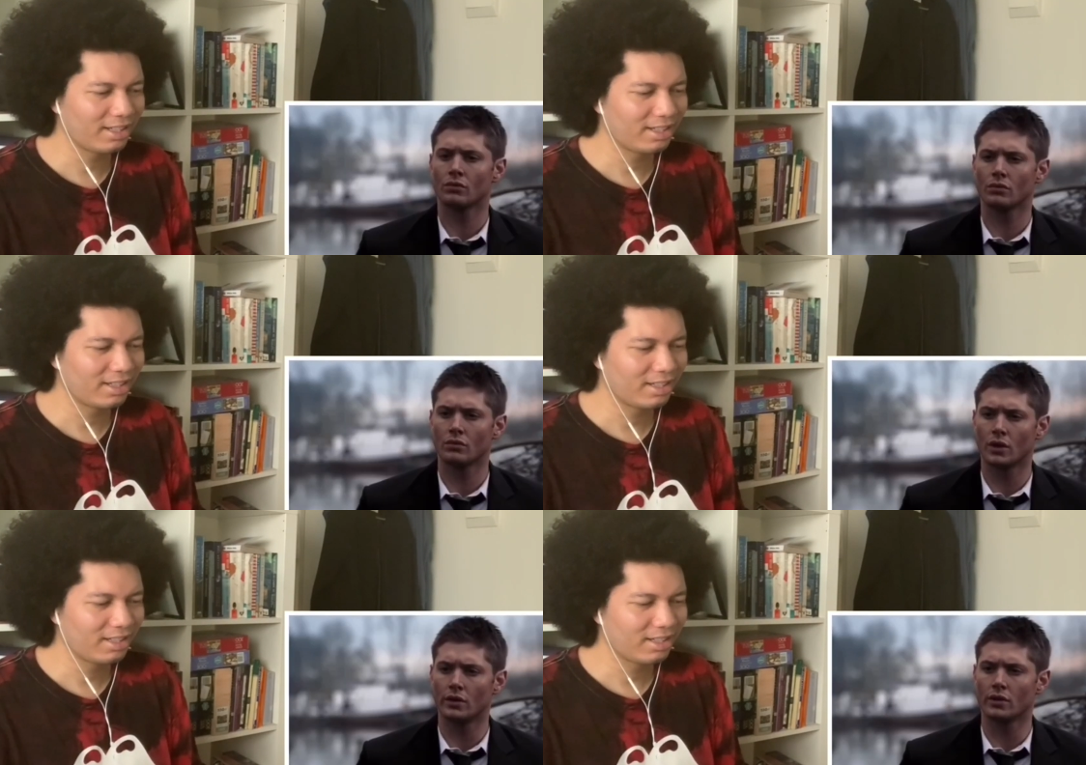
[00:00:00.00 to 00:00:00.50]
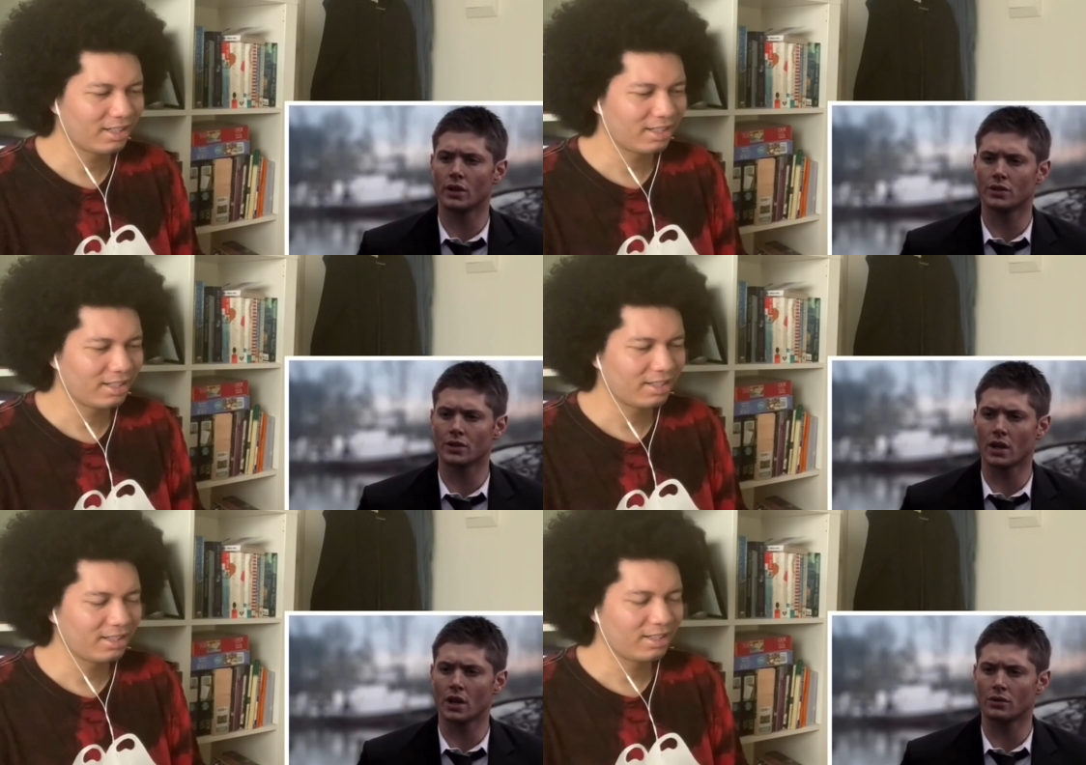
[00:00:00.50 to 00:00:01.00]
Speaker 1: Never catch the guy
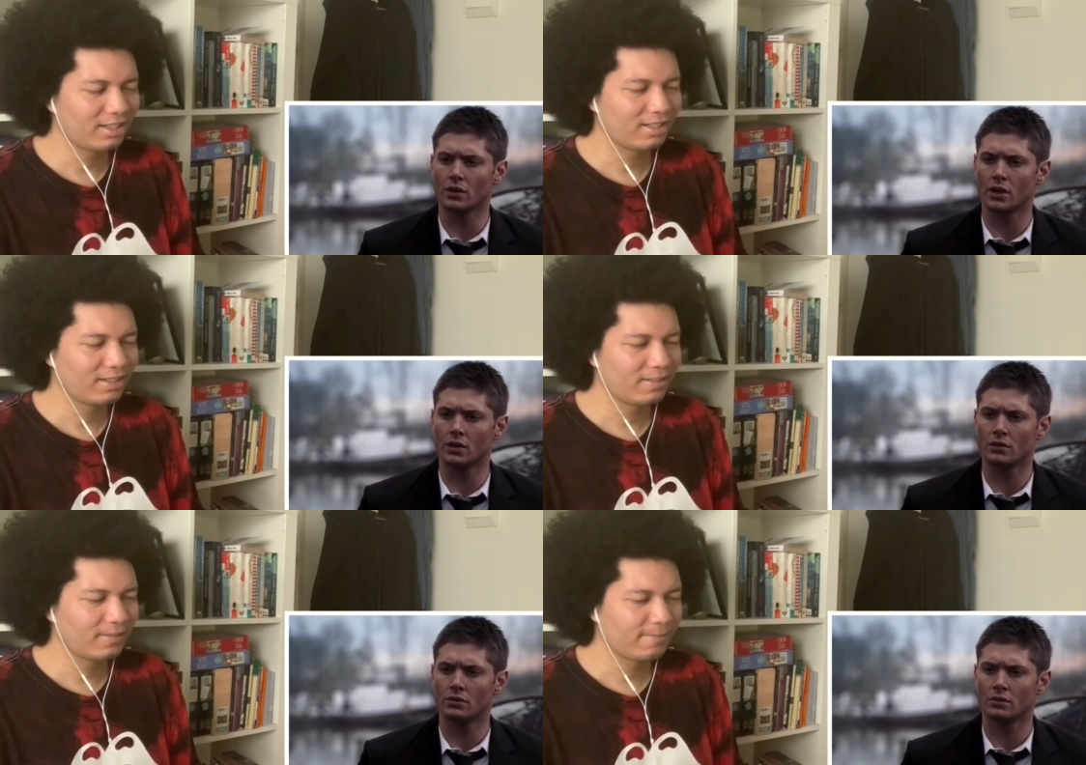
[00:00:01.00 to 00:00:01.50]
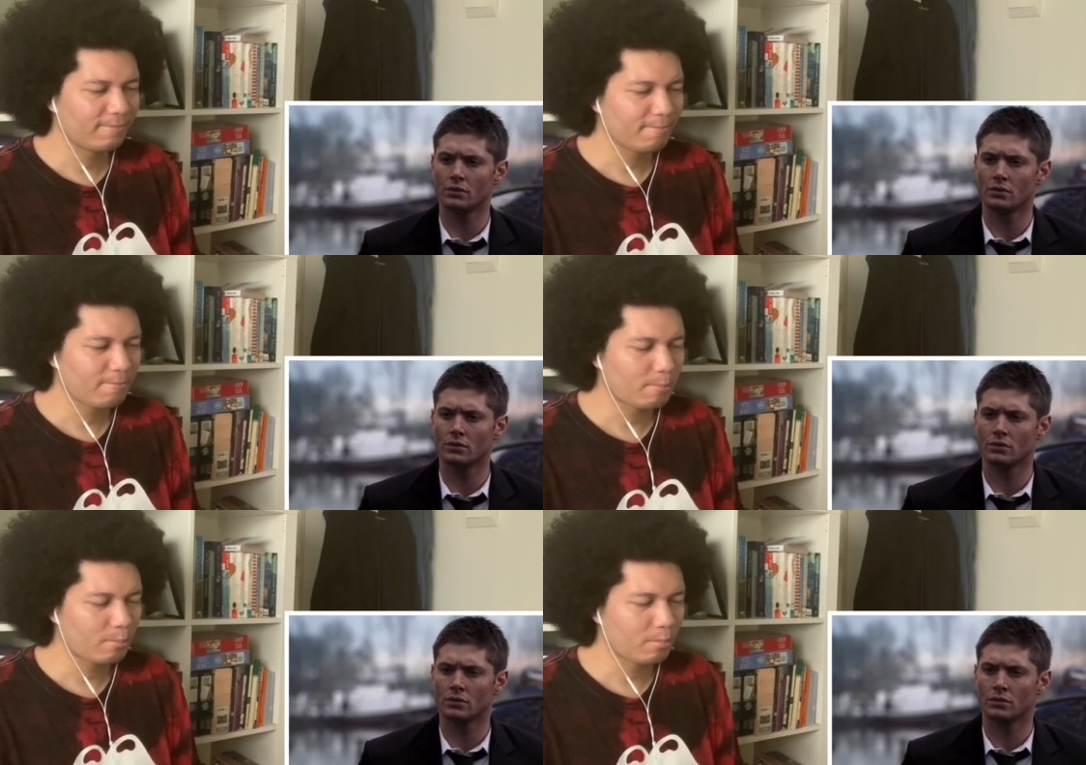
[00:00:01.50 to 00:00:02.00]
who did it? Never
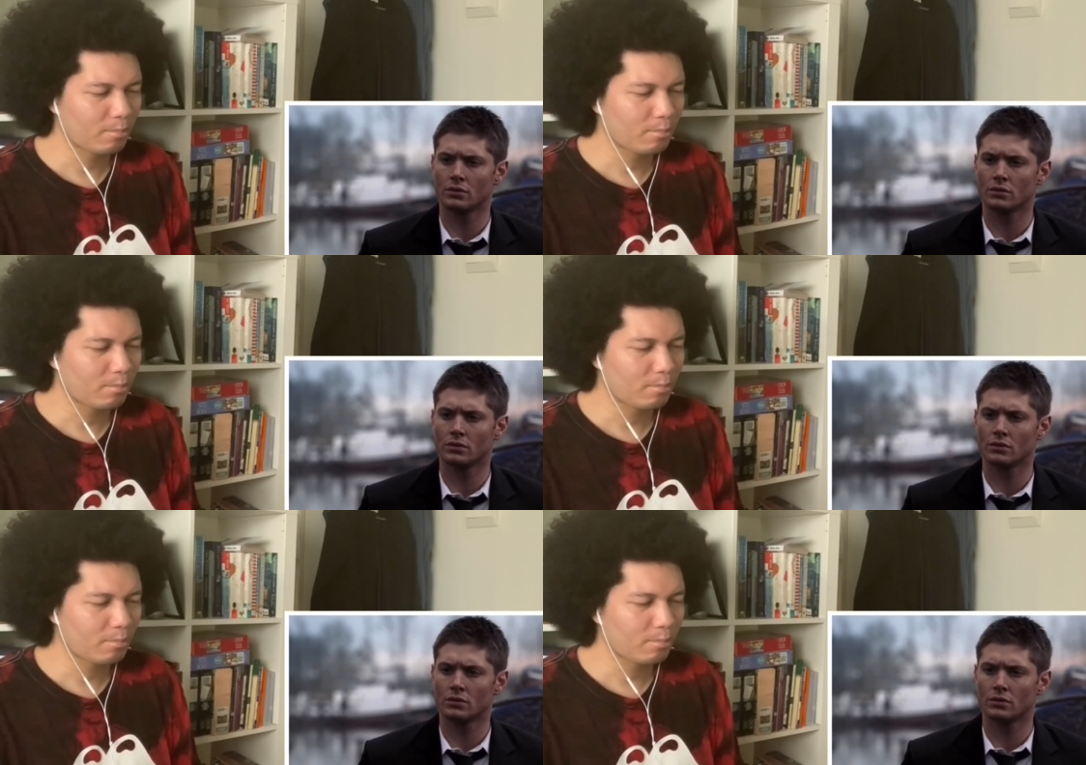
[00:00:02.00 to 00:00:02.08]
found him.